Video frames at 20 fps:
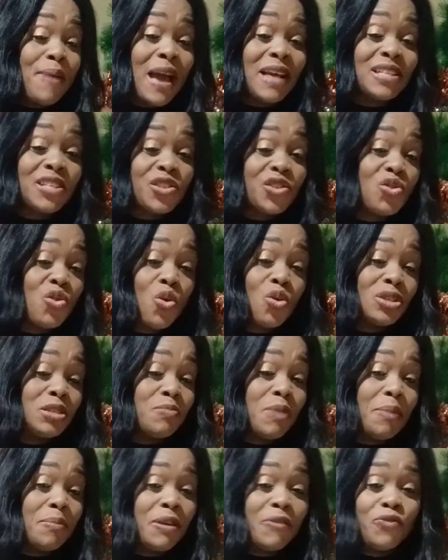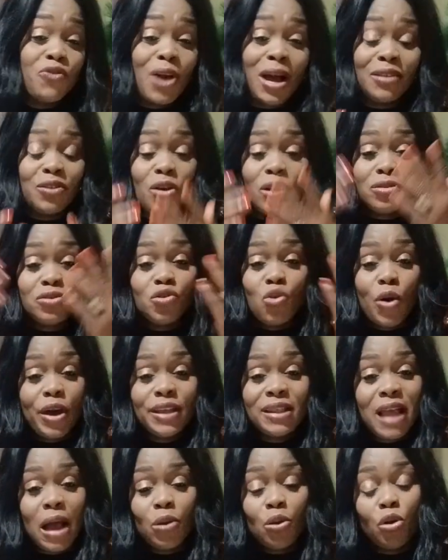free and wrinkles free.
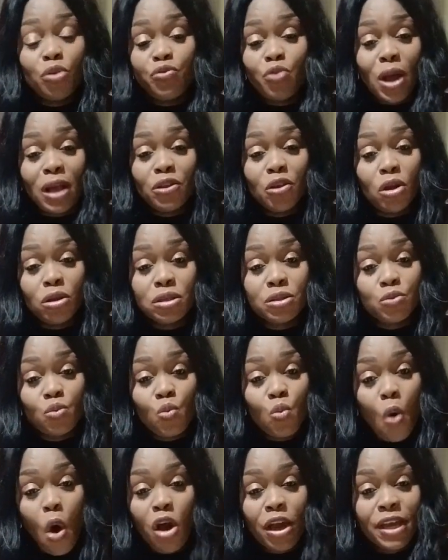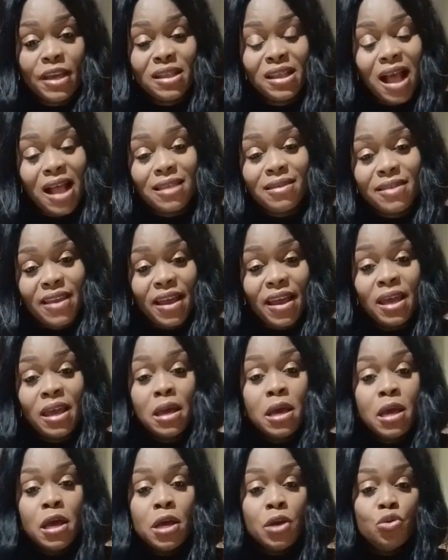Note, you can store
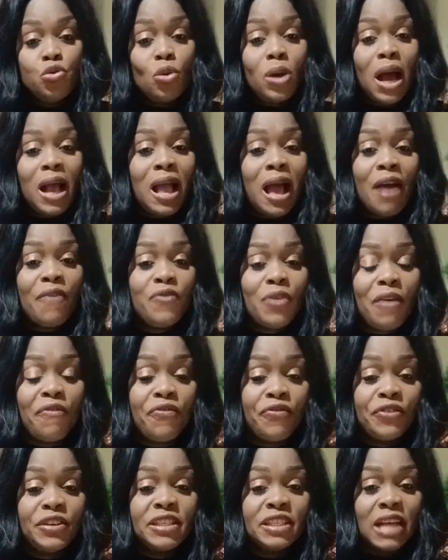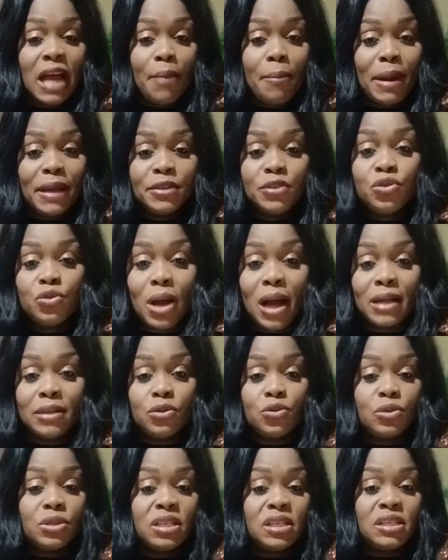it in your refrigerator
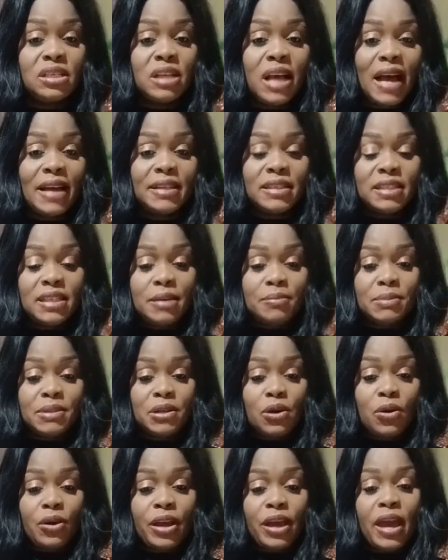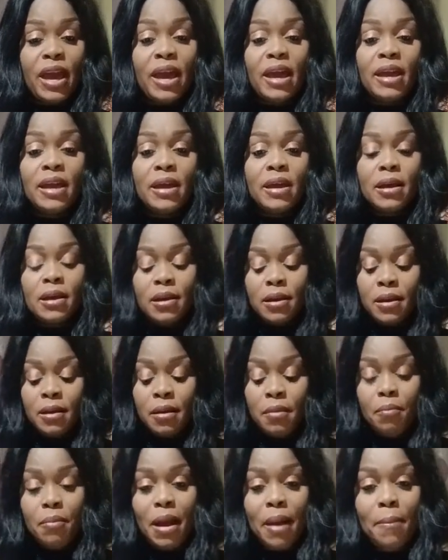for about 4 to
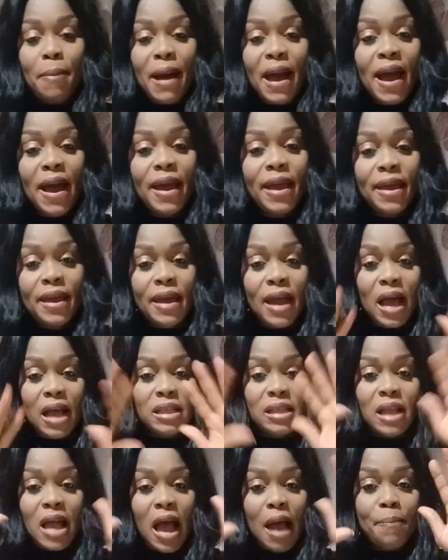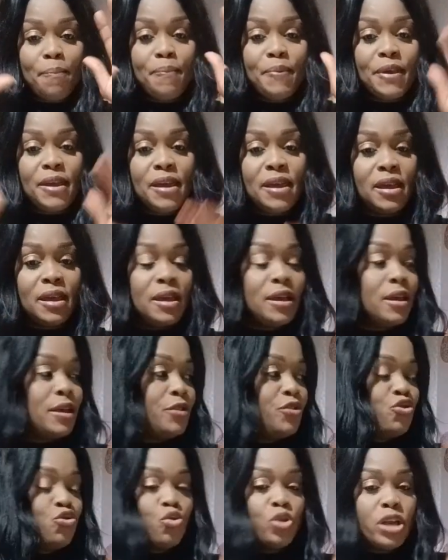5 days. Okay?
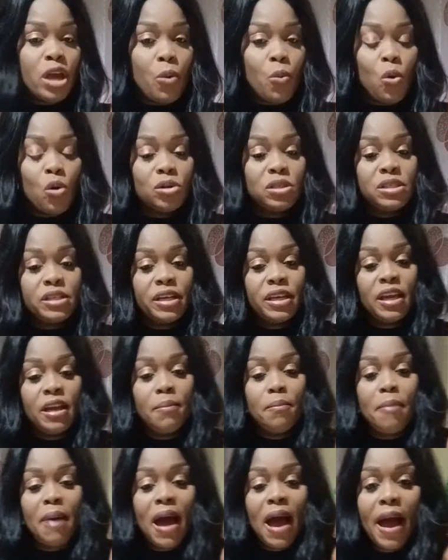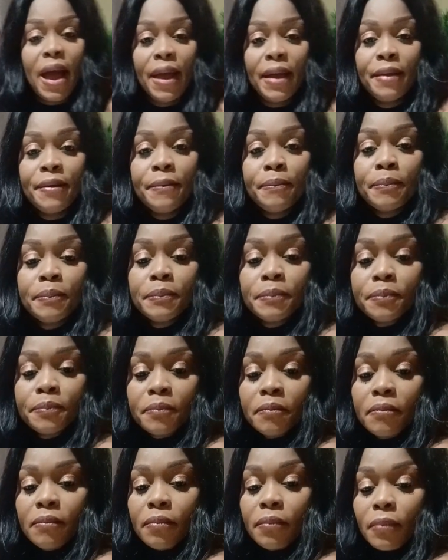Bye-bye.
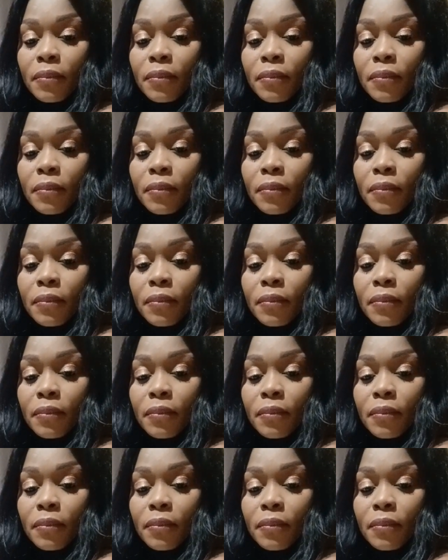Bye.